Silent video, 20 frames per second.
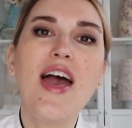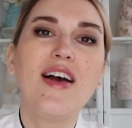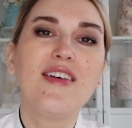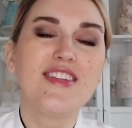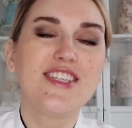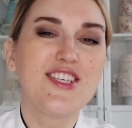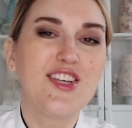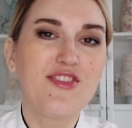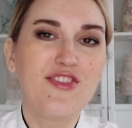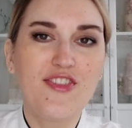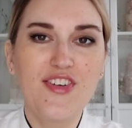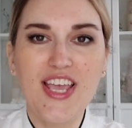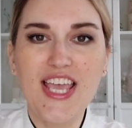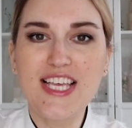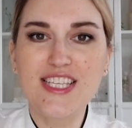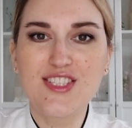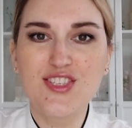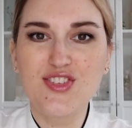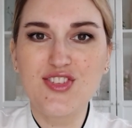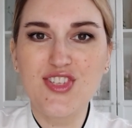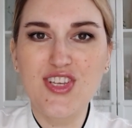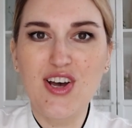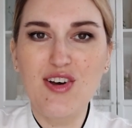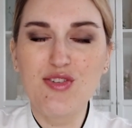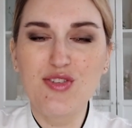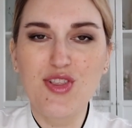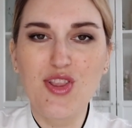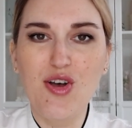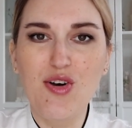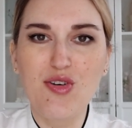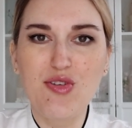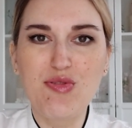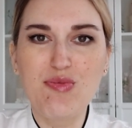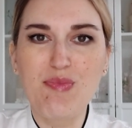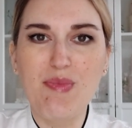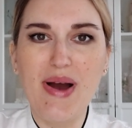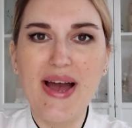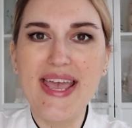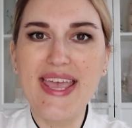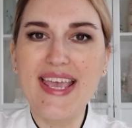Don't forget to download
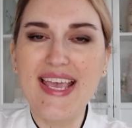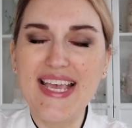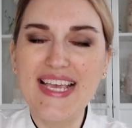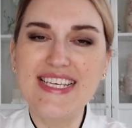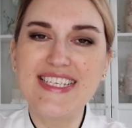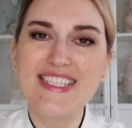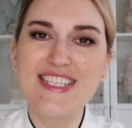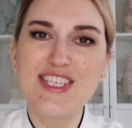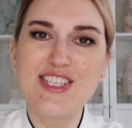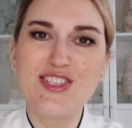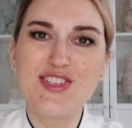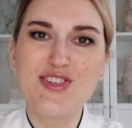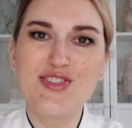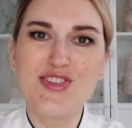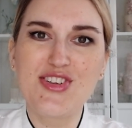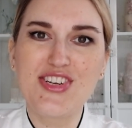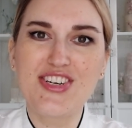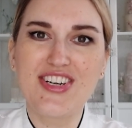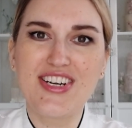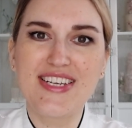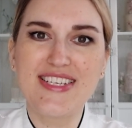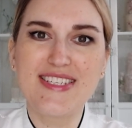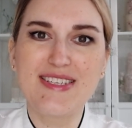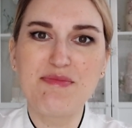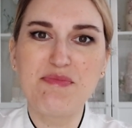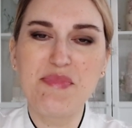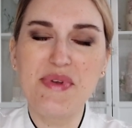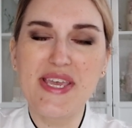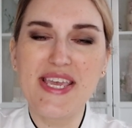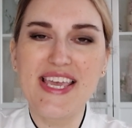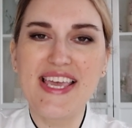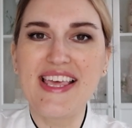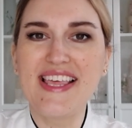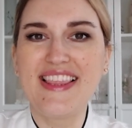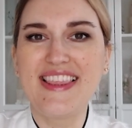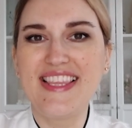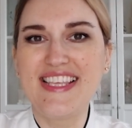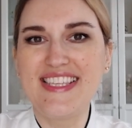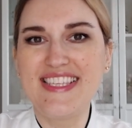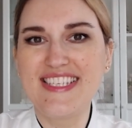my acetonic recipe
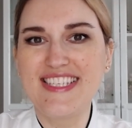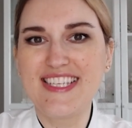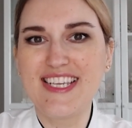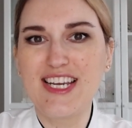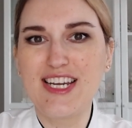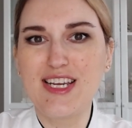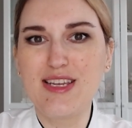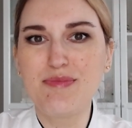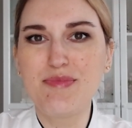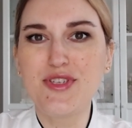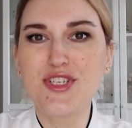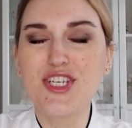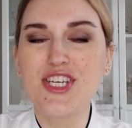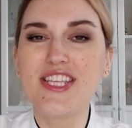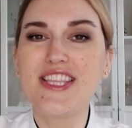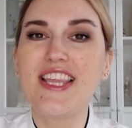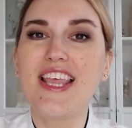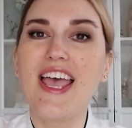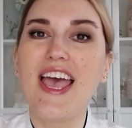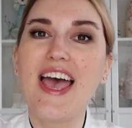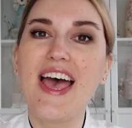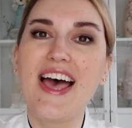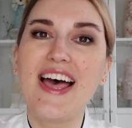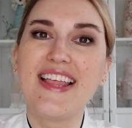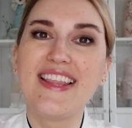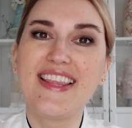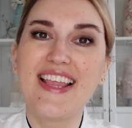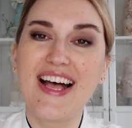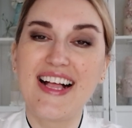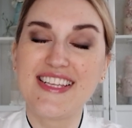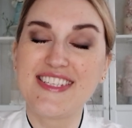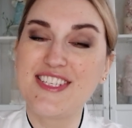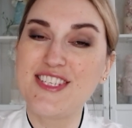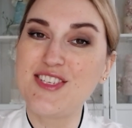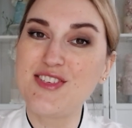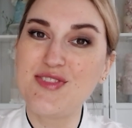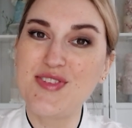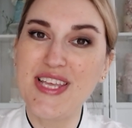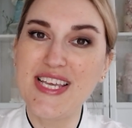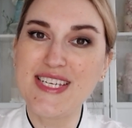in the description, and I'll
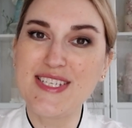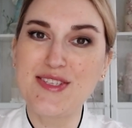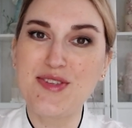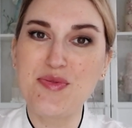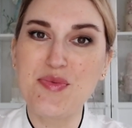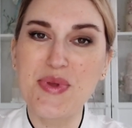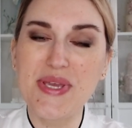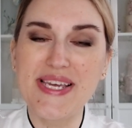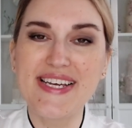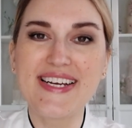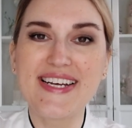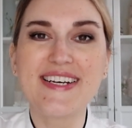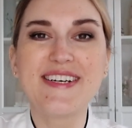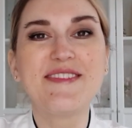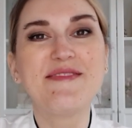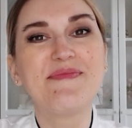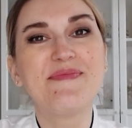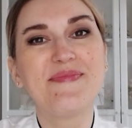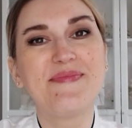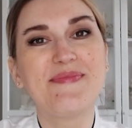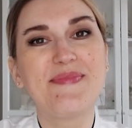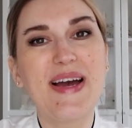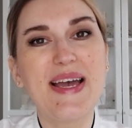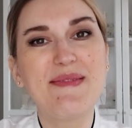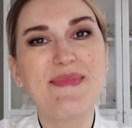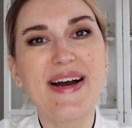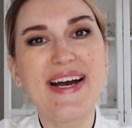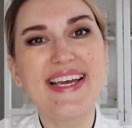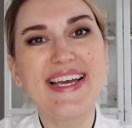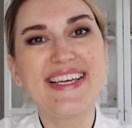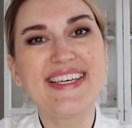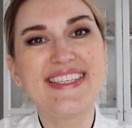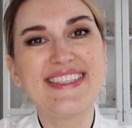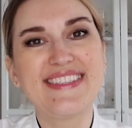see you next week. Bye-bye.